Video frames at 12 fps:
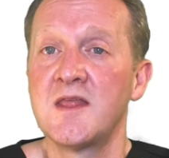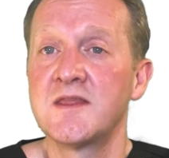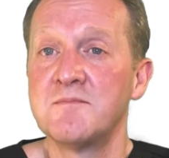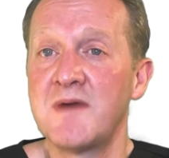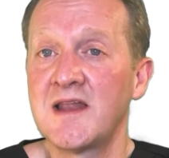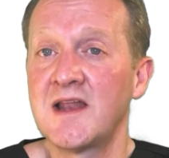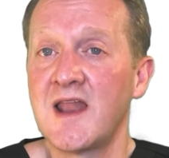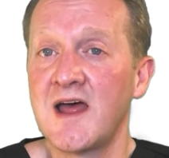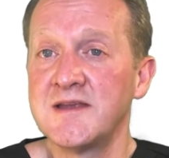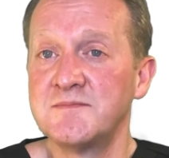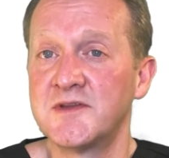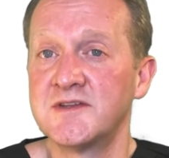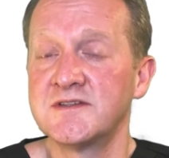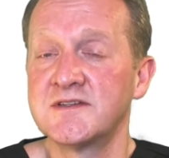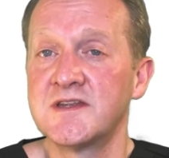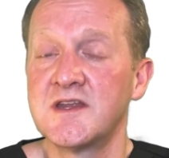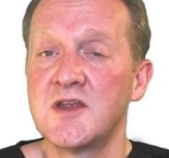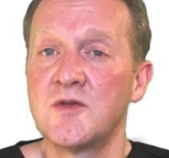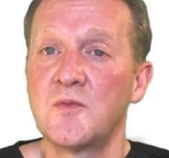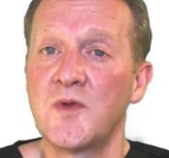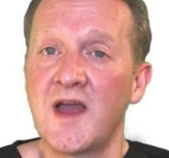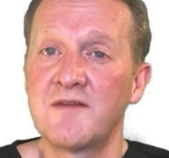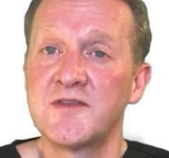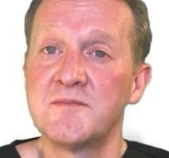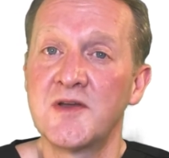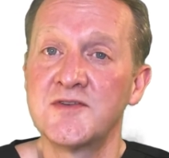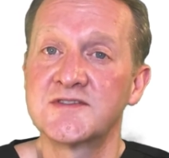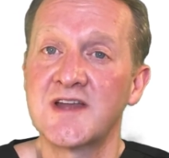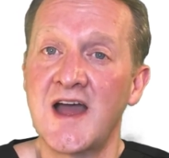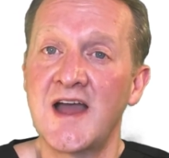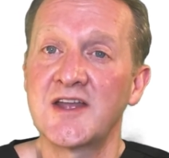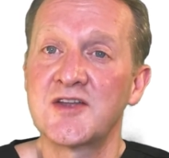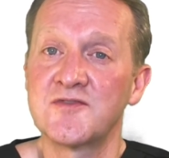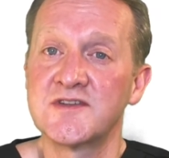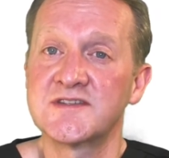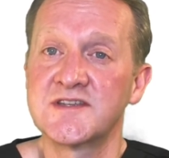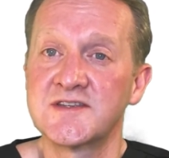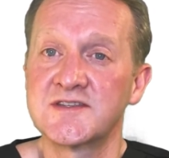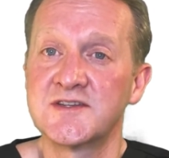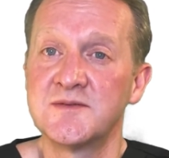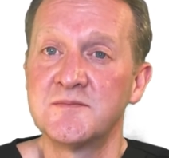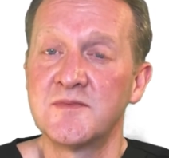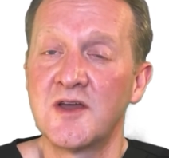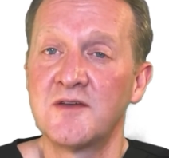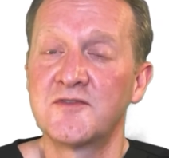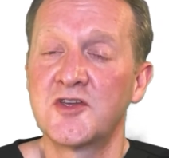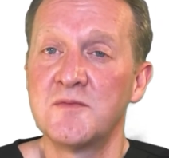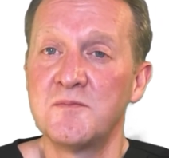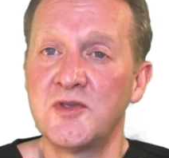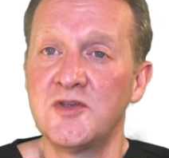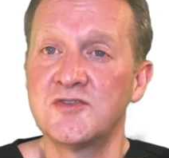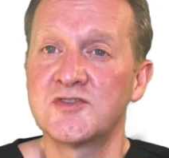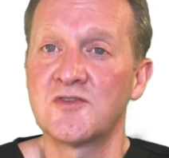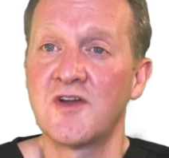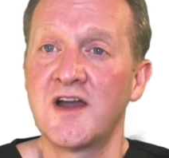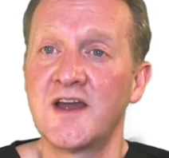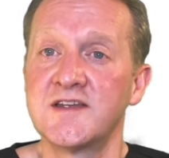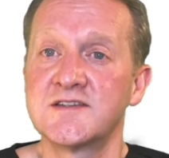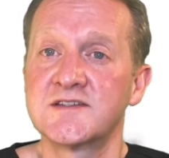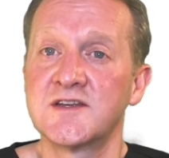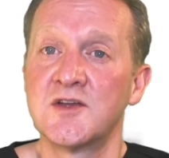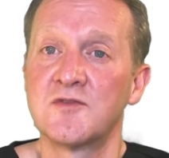The malalignment, we have the most accurate system of computerized